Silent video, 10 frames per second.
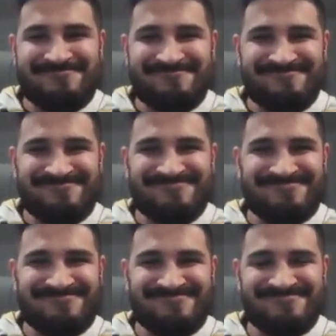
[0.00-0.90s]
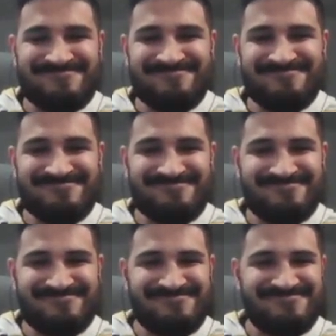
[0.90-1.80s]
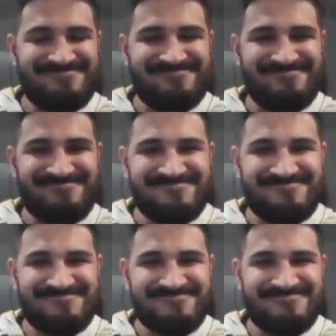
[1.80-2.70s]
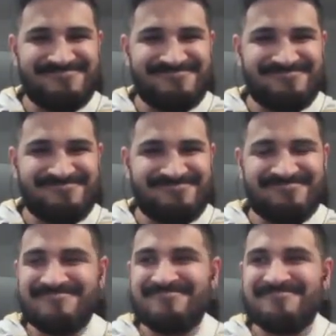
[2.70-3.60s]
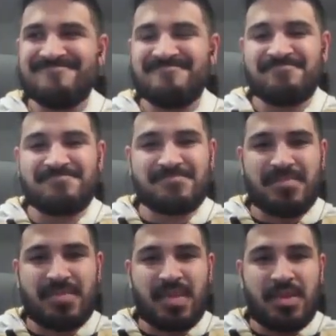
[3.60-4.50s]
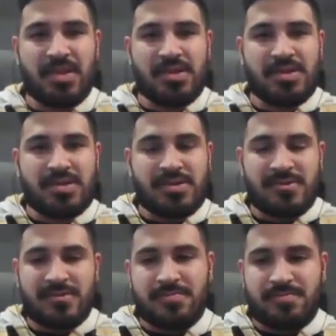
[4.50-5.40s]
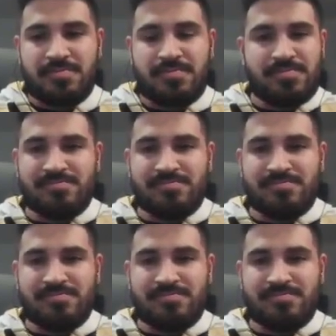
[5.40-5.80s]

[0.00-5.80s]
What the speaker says: (not speaking)